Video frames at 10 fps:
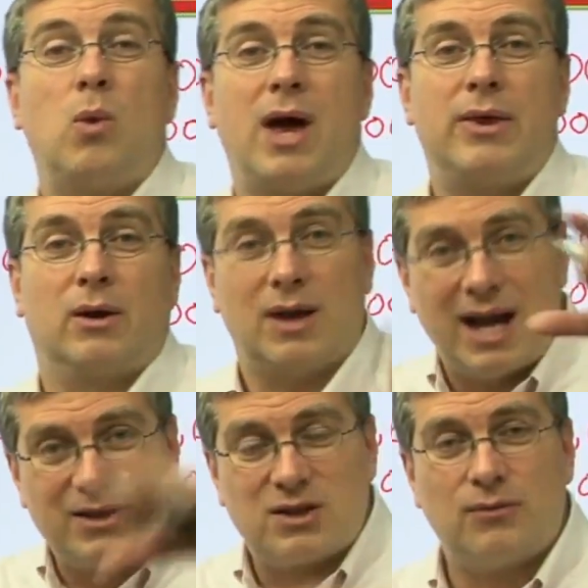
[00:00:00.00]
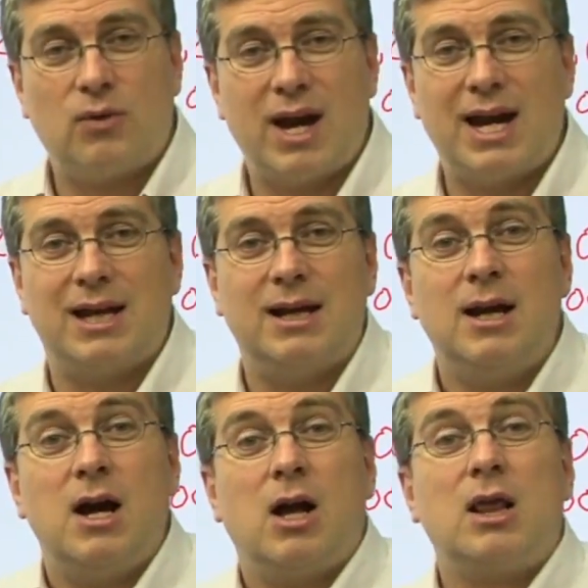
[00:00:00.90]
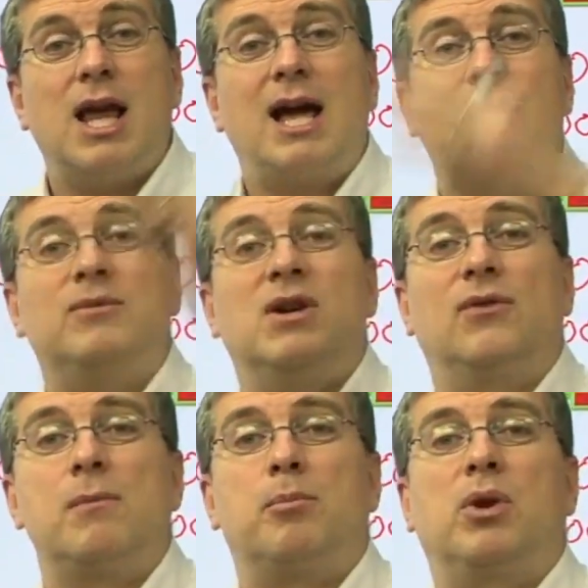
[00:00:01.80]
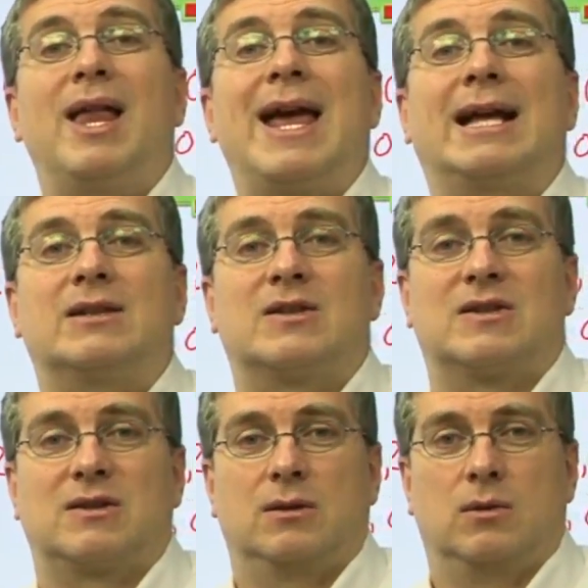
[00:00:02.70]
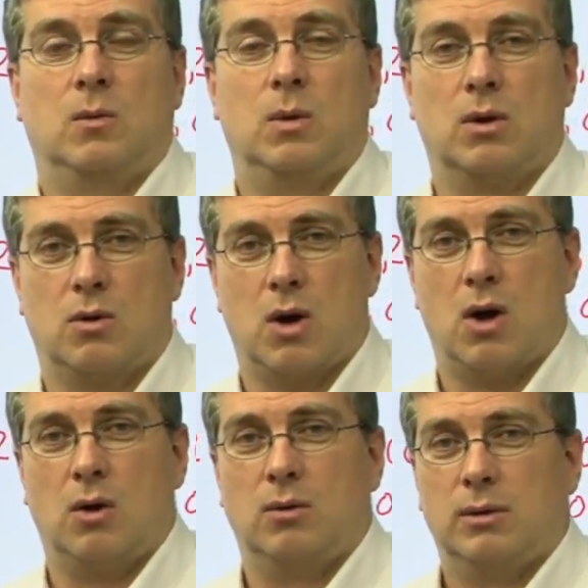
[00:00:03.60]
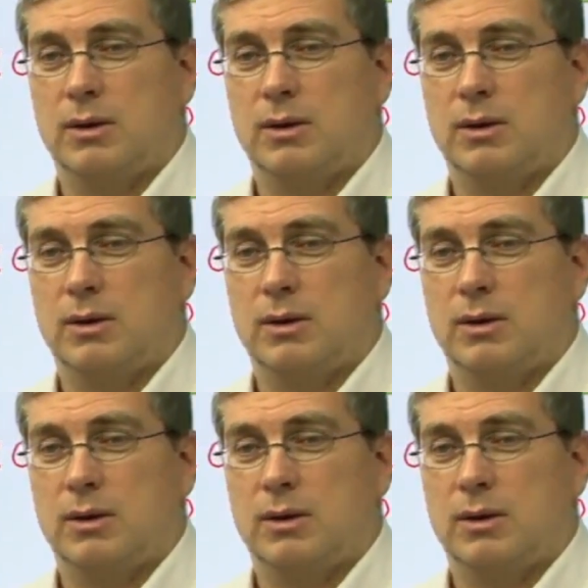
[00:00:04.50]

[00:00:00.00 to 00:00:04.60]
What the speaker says: weather, lots of rain, a lot of different plants will grow.